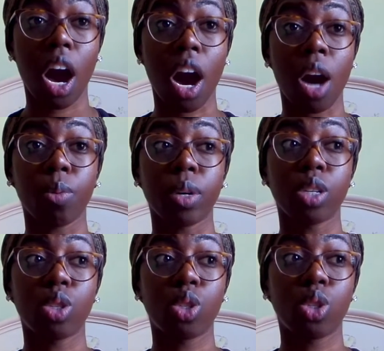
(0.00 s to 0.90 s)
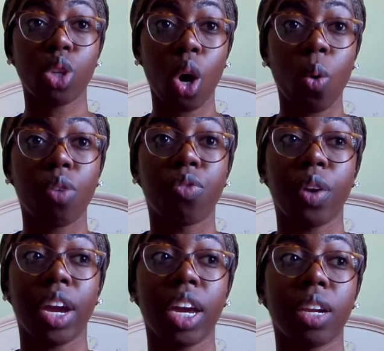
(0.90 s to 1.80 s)
I was so
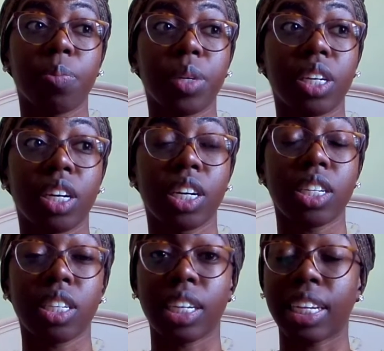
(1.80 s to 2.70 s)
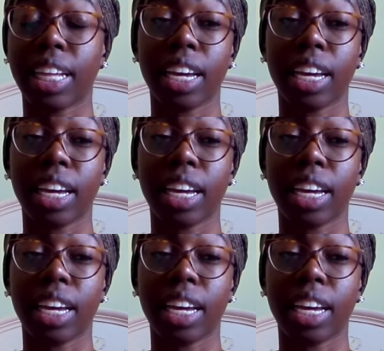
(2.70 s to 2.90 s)
afraid because, again,